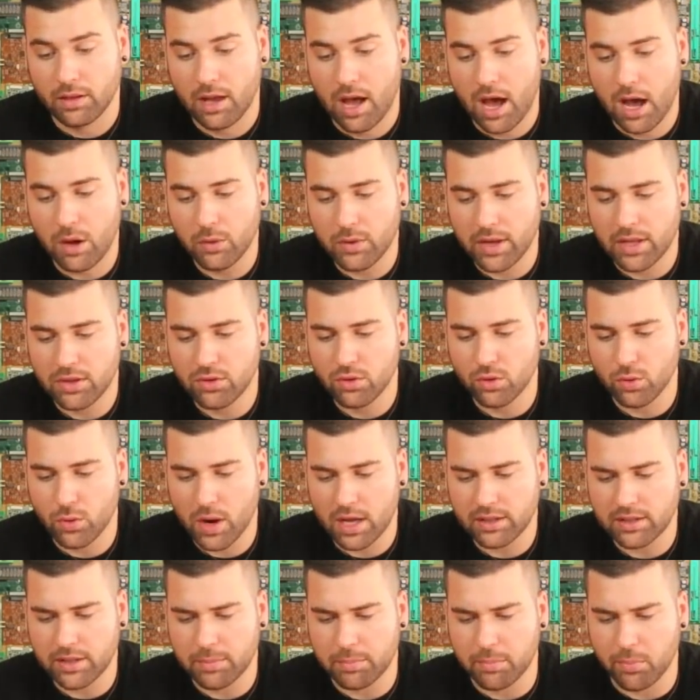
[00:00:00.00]
How can you
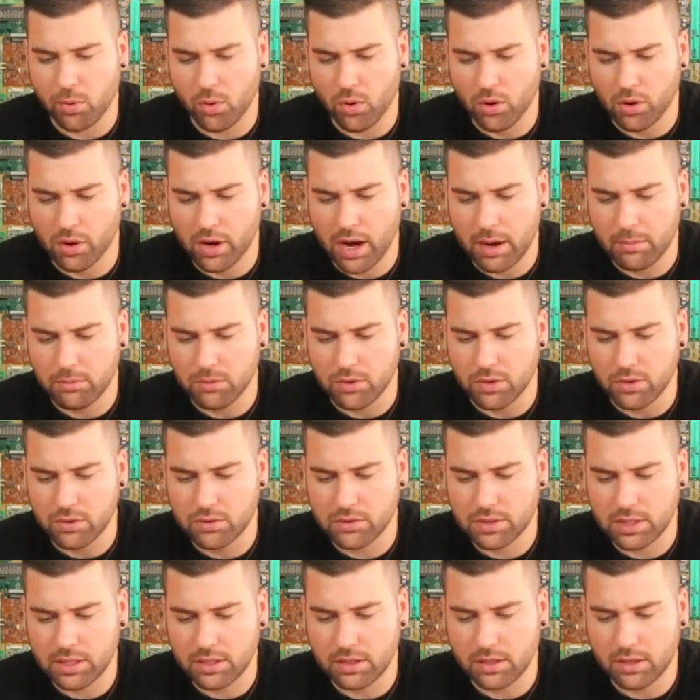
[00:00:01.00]
write a program
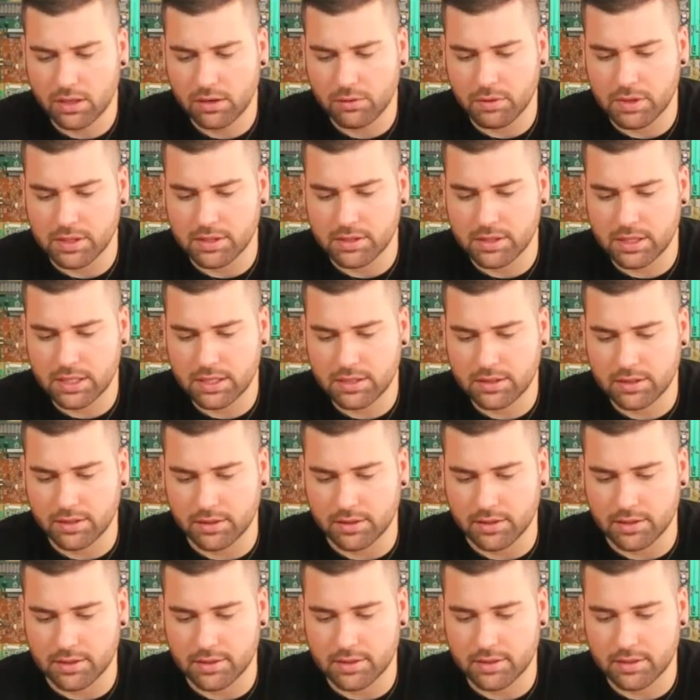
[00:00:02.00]
using
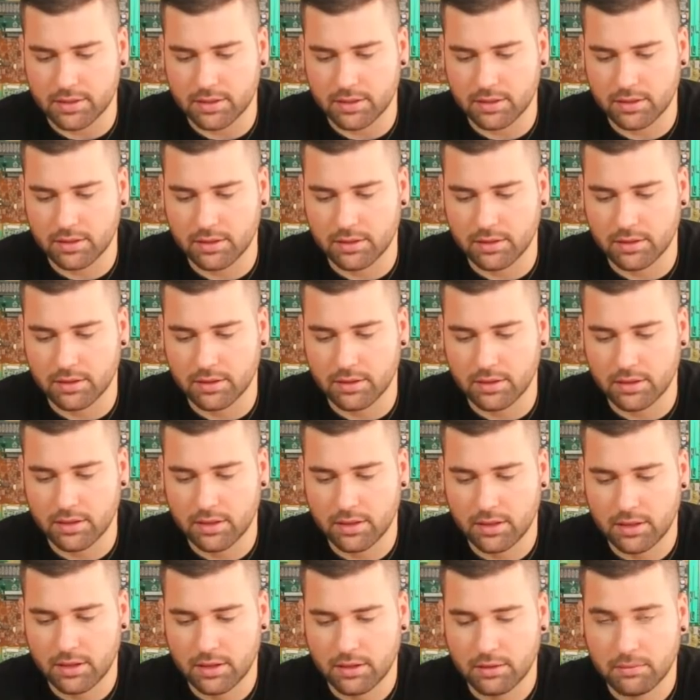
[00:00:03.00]
resistors?
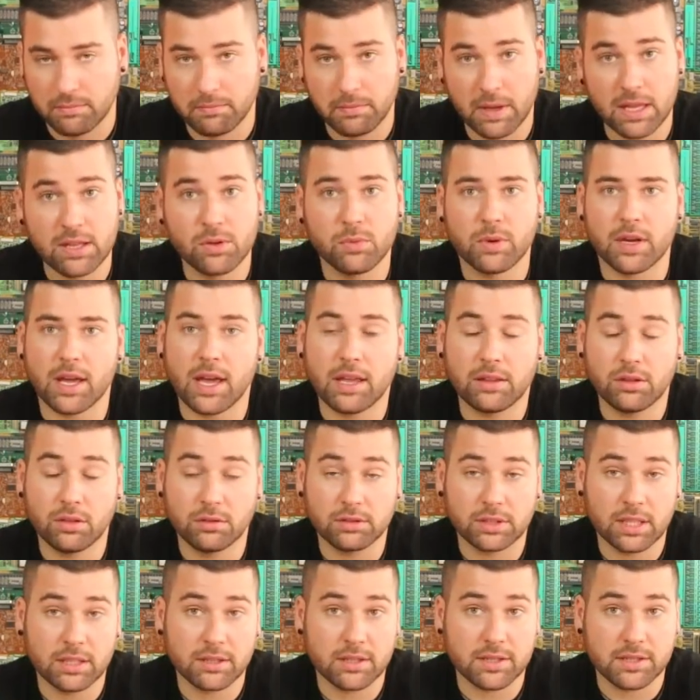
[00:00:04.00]
Anyway, I
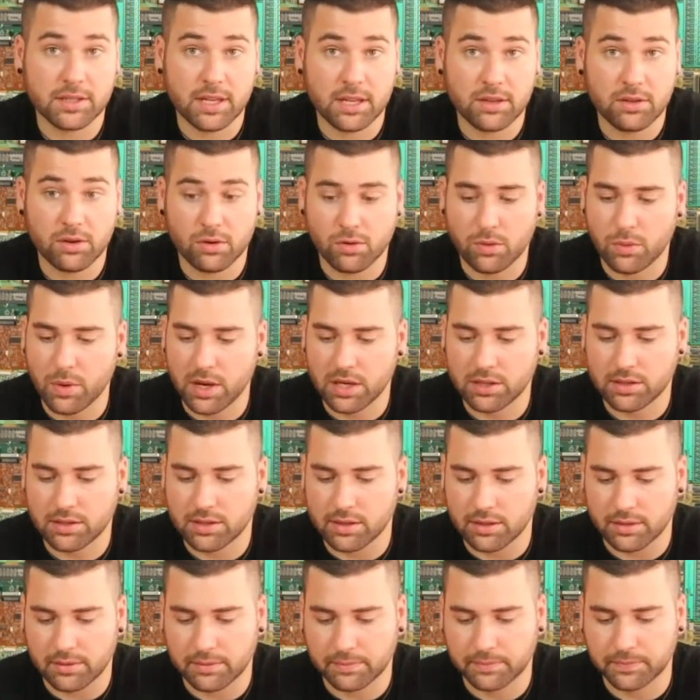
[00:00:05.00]
don't understand your
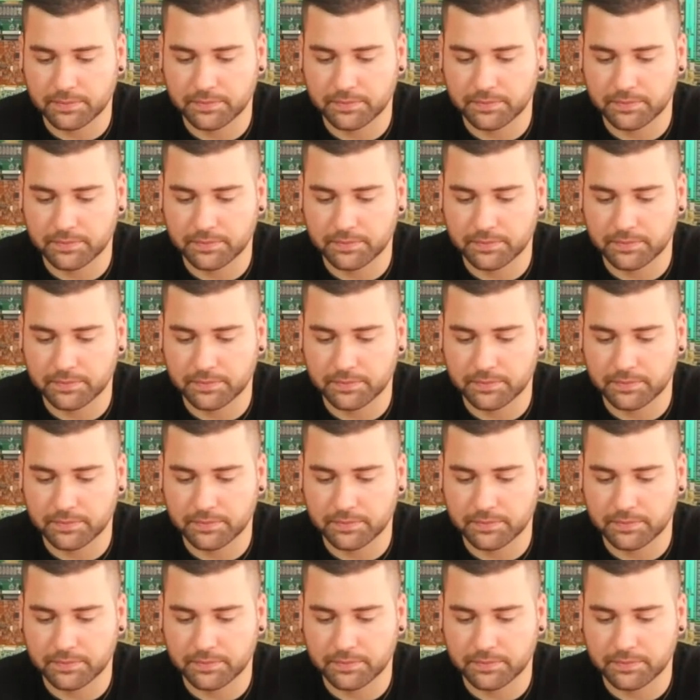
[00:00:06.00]
question.